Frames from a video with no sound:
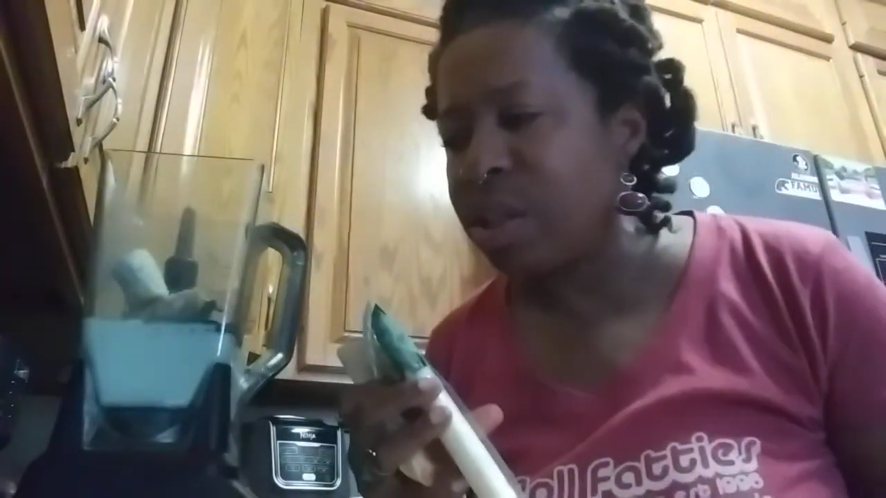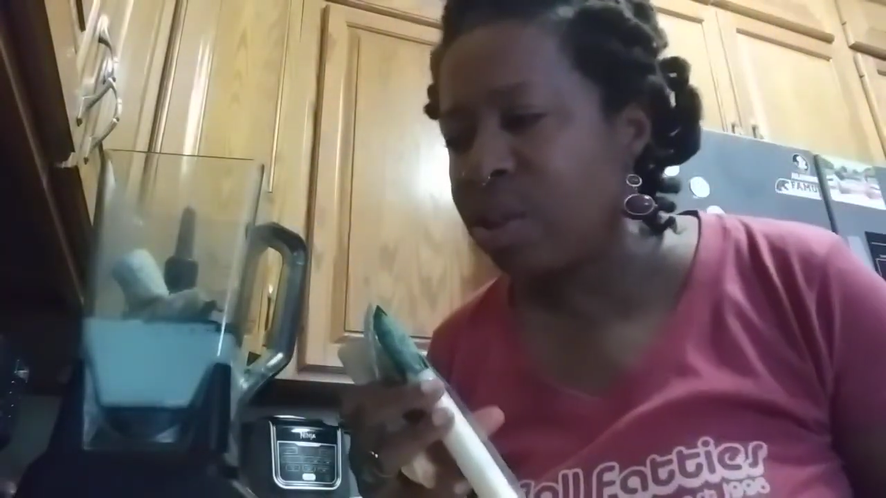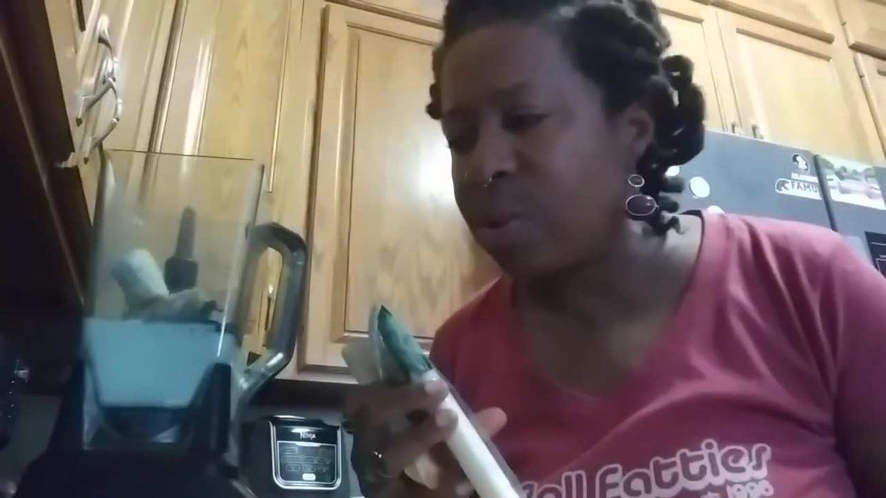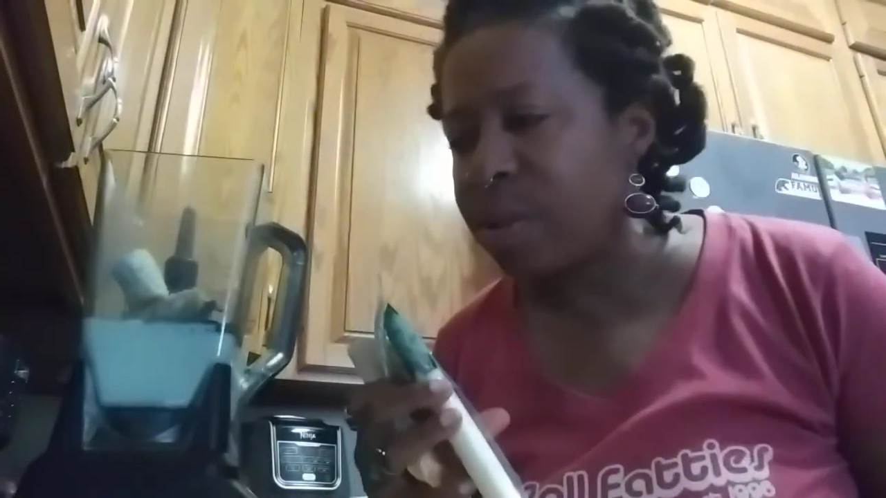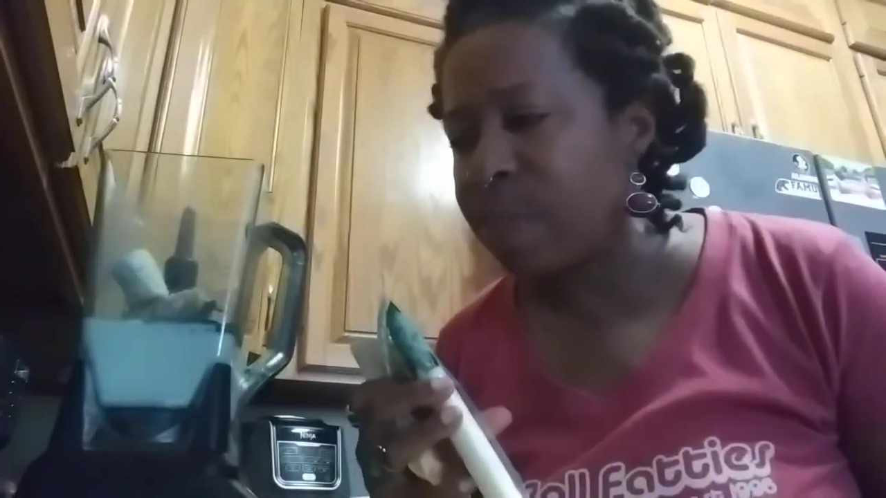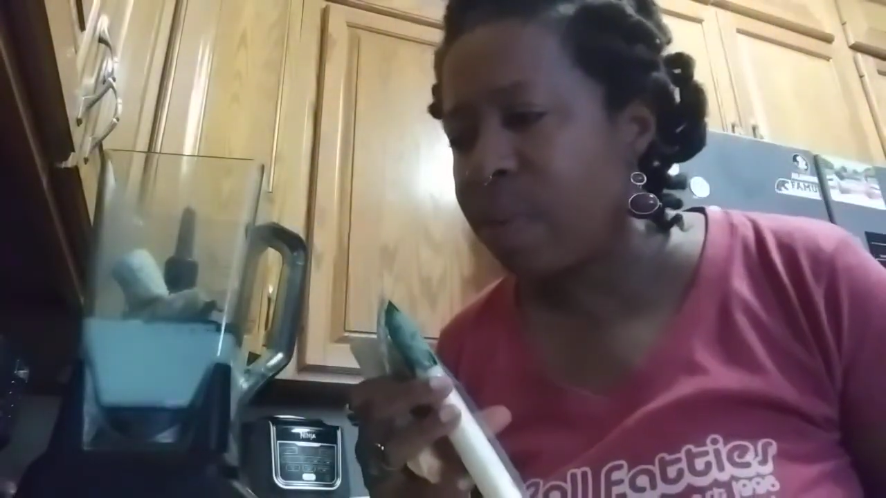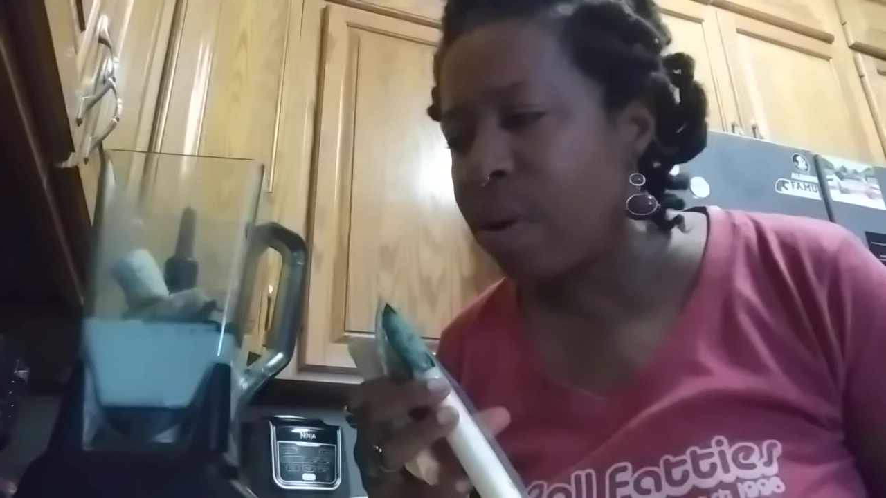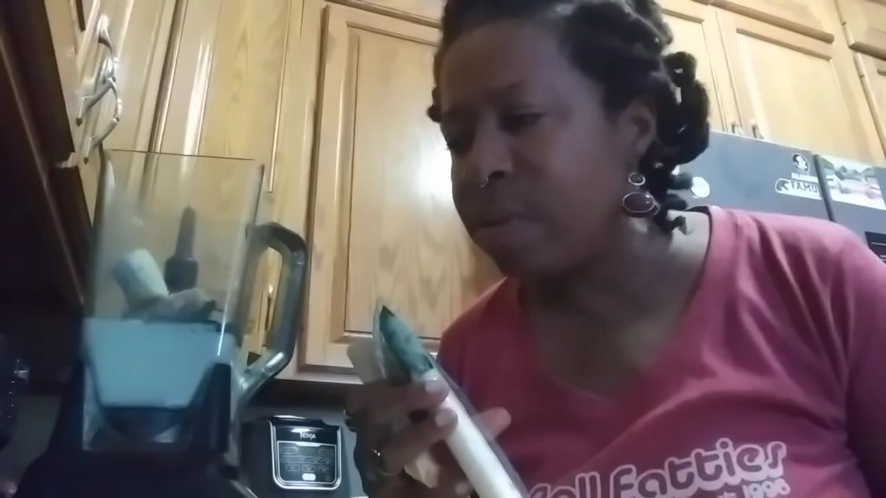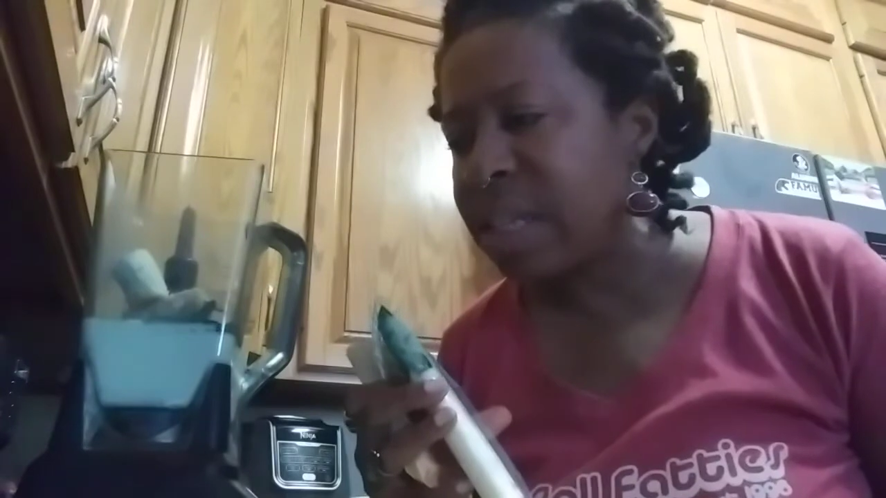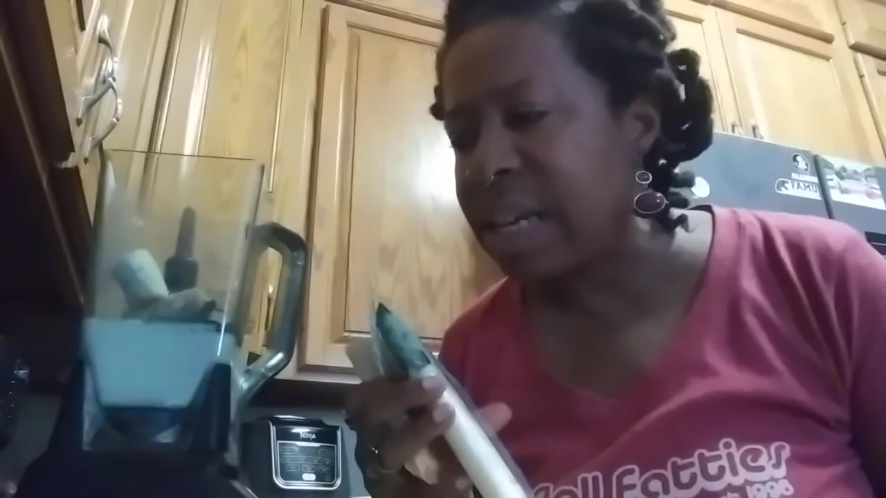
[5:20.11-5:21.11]
good source of
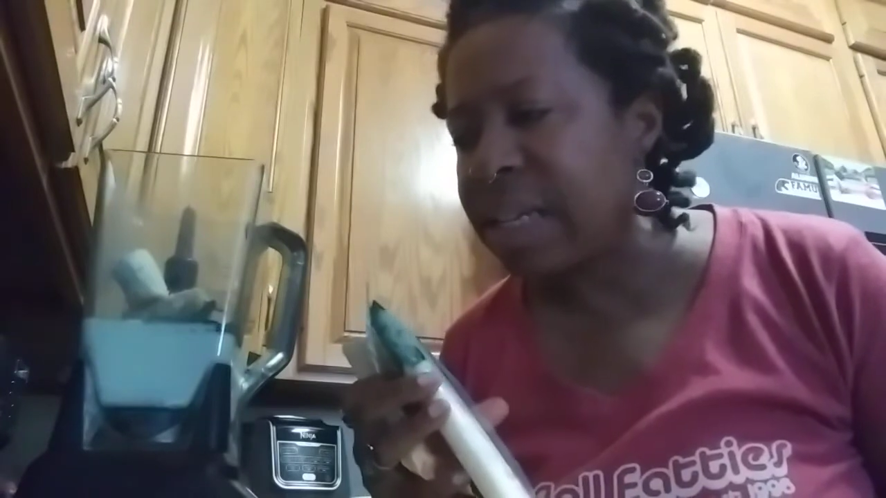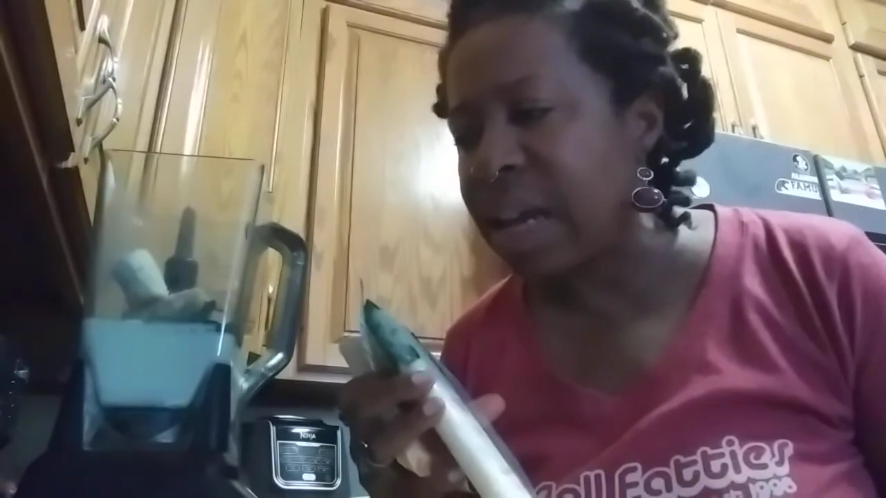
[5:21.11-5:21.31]
protein,